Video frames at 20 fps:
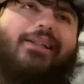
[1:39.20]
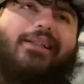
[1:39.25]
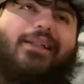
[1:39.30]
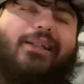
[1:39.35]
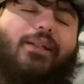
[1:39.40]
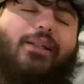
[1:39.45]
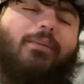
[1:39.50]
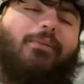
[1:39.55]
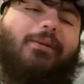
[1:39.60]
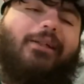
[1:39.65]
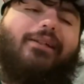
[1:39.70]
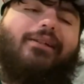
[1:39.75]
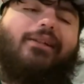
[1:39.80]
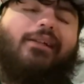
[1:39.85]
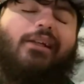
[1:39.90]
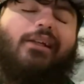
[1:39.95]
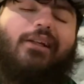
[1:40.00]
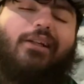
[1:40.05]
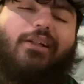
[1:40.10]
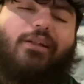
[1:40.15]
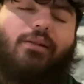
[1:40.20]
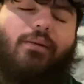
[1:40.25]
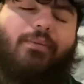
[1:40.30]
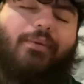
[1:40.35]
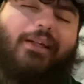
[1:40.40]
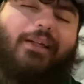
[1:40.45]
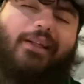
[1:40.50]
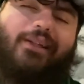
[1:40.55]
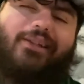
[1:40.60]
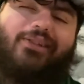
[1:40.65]
like you'll be, you'll
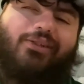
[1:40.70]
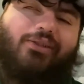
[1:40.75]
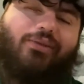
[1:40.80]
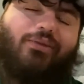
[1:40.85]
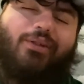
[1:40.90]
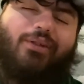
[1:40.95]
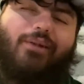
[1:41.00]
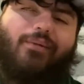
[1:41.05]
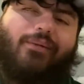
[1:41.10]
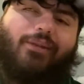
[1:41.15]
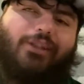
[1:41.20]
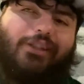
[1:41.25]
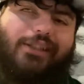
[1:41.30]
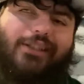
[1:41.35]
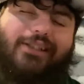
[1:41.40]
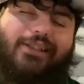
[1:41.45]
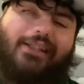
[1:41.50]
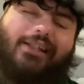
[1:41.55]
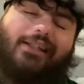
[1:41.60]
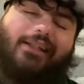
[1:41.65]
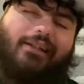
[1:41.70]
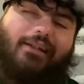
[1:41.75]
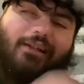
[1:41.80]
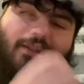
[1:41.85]
be in the studio with Drizzy